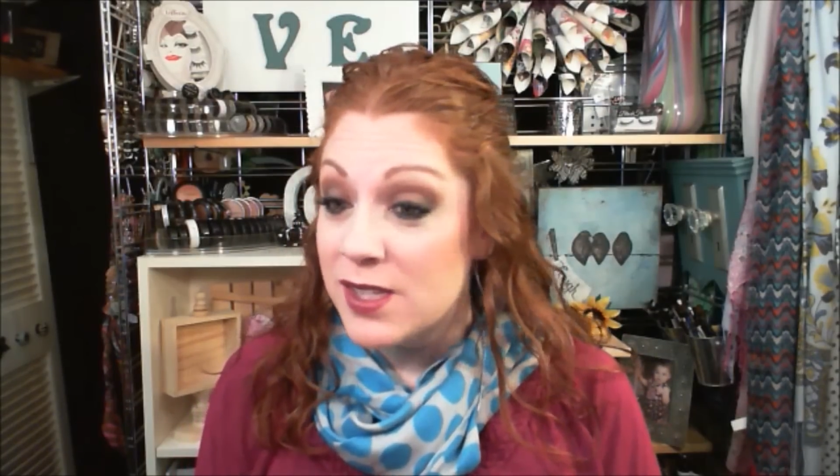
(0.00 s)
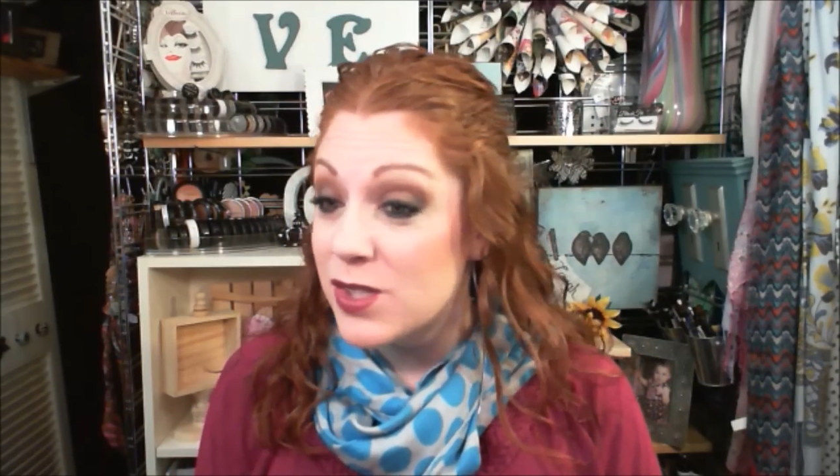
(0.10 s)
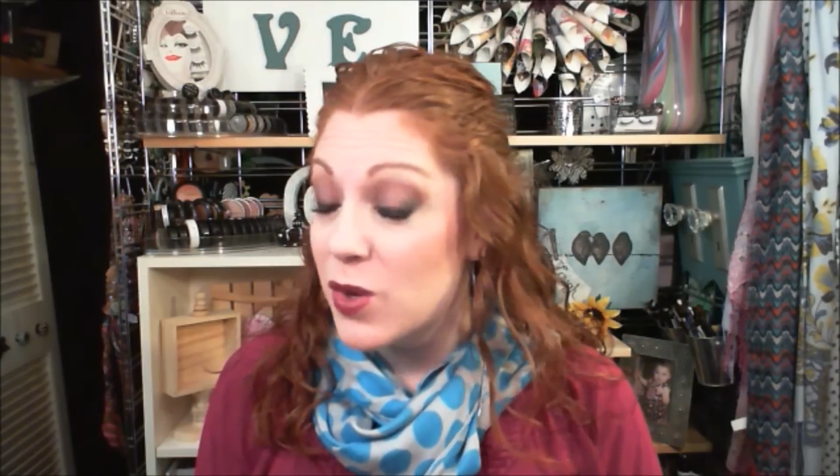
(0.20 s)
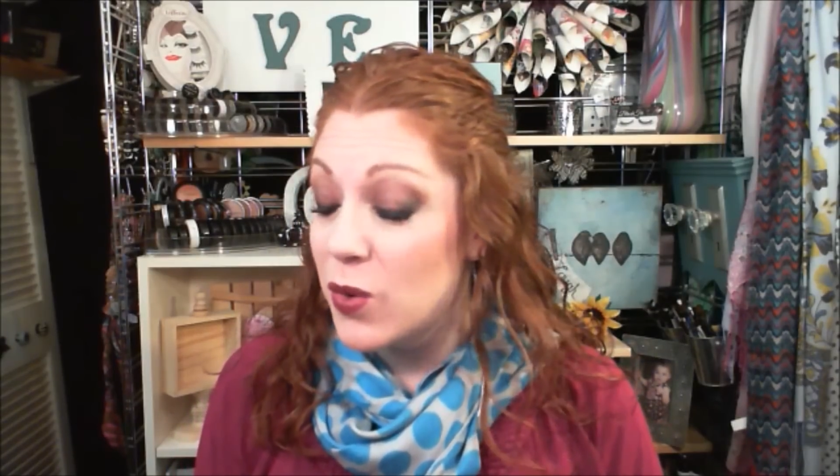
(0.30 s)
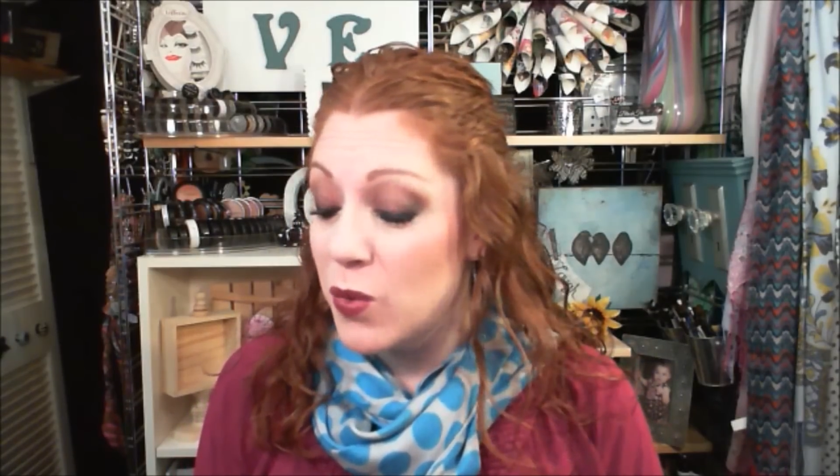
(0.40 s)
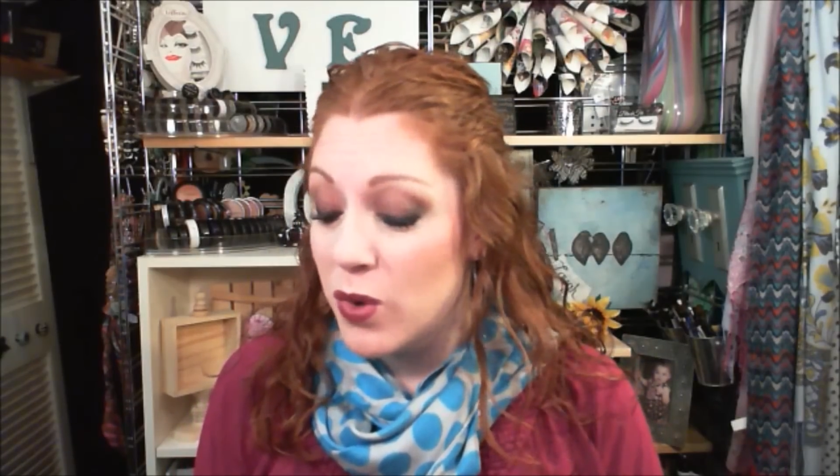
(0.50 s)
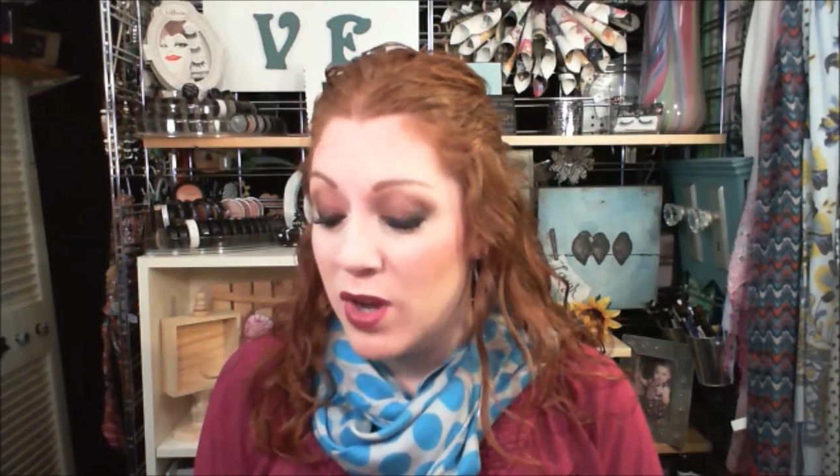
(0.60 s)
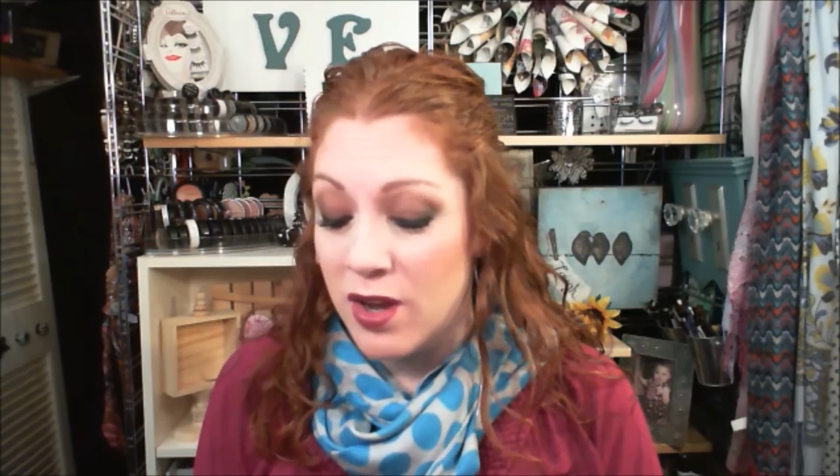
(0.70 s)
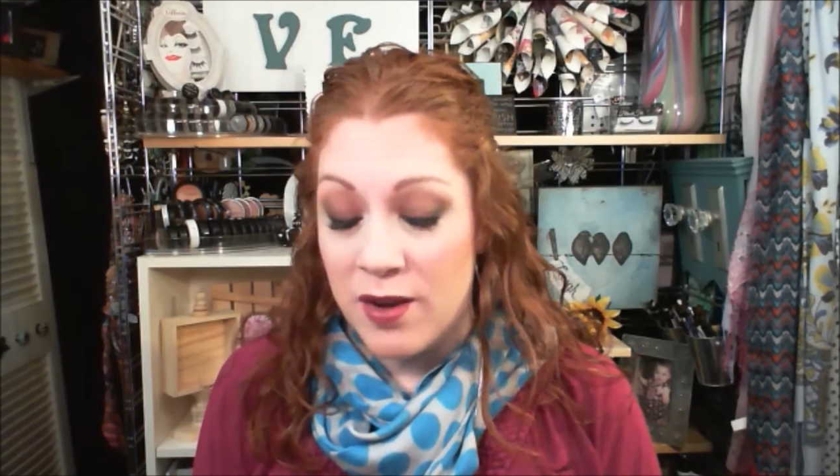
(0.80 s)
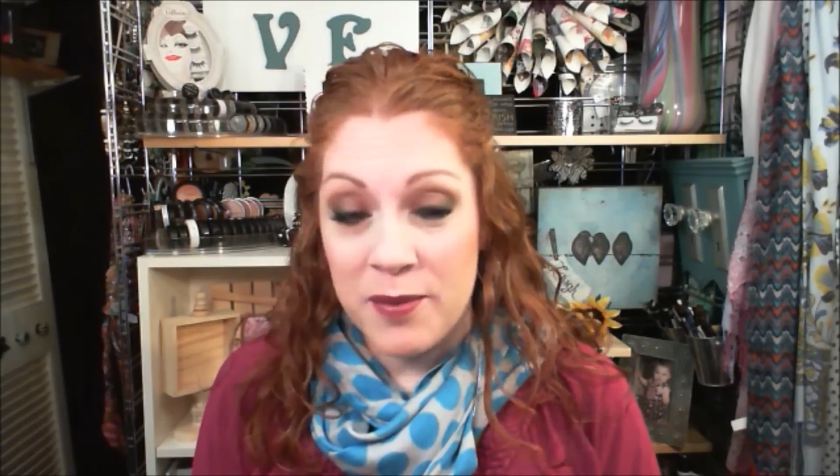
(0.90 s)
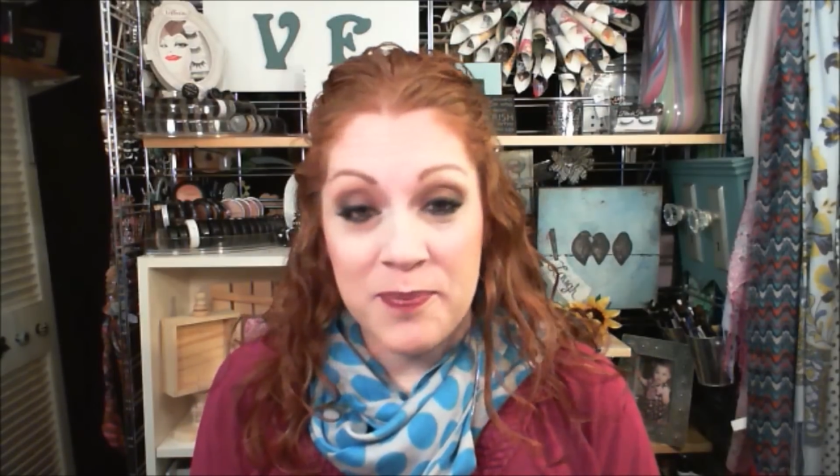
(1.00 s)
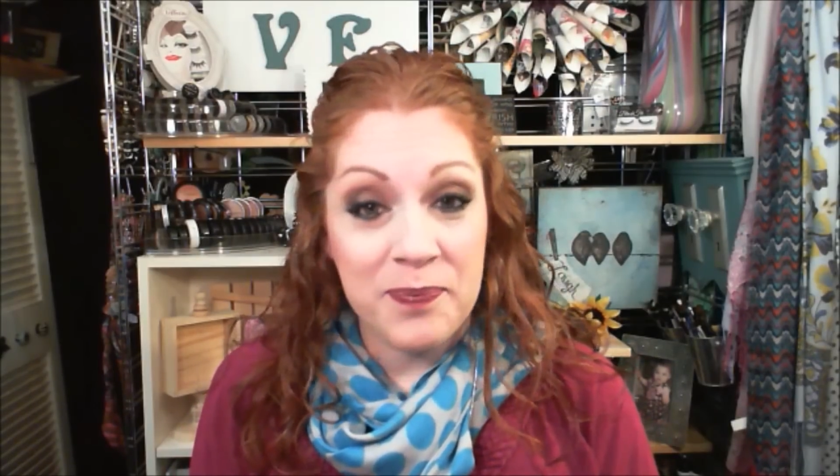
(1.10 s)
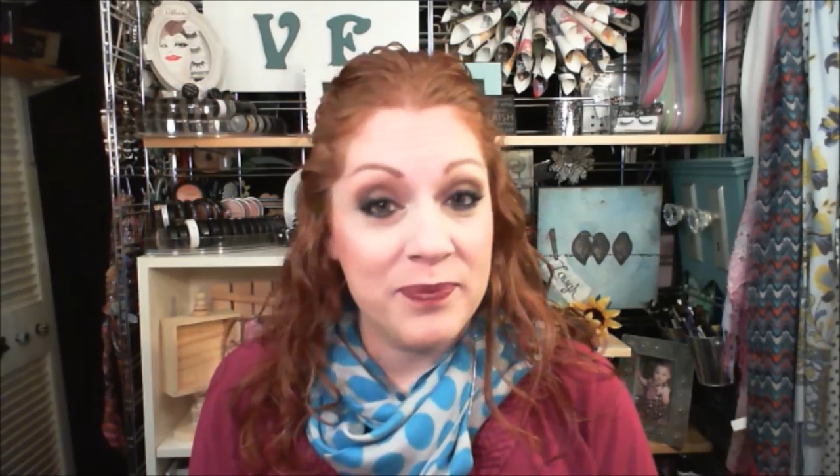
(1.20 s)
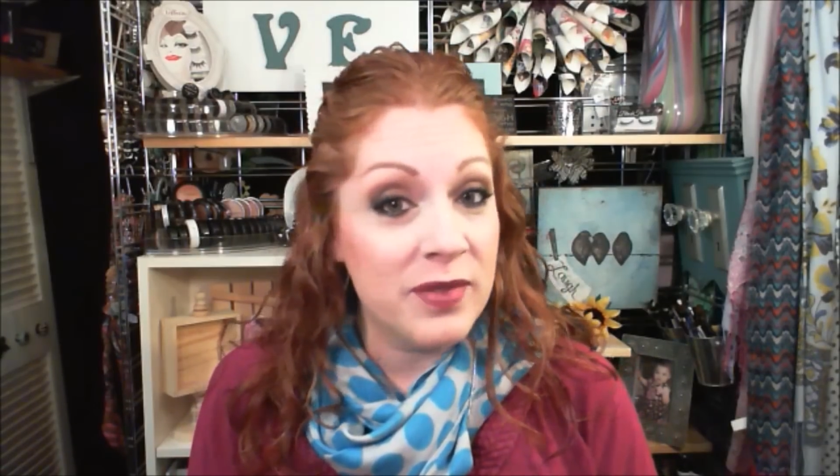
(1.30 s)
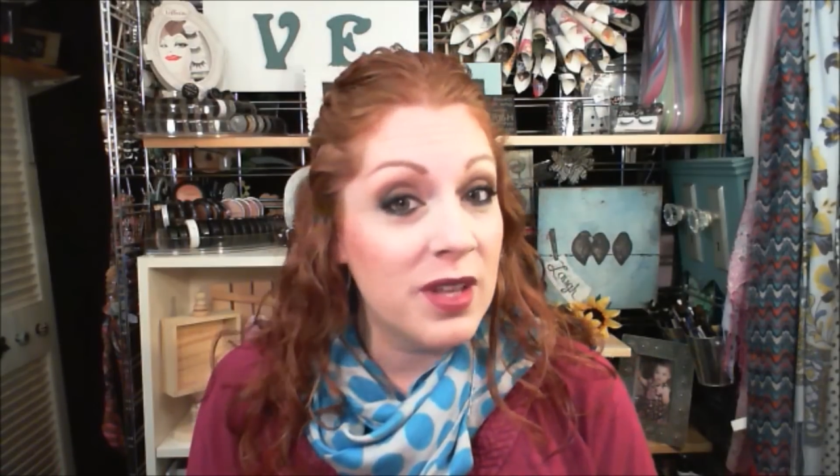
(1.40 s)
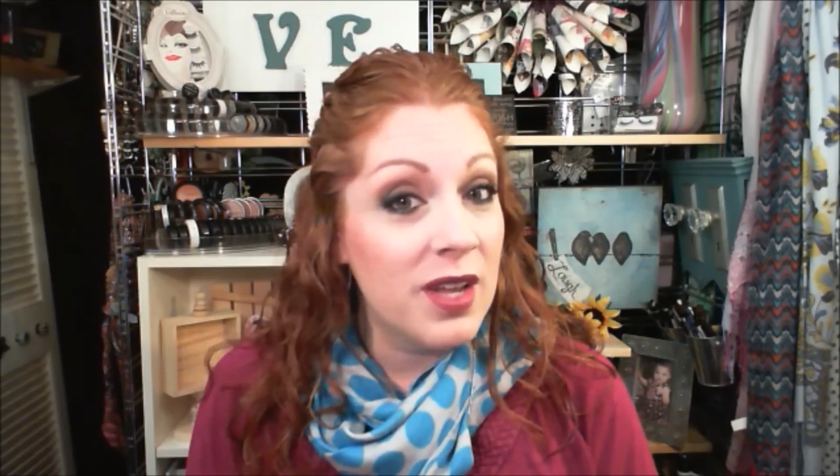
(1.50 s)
So, um,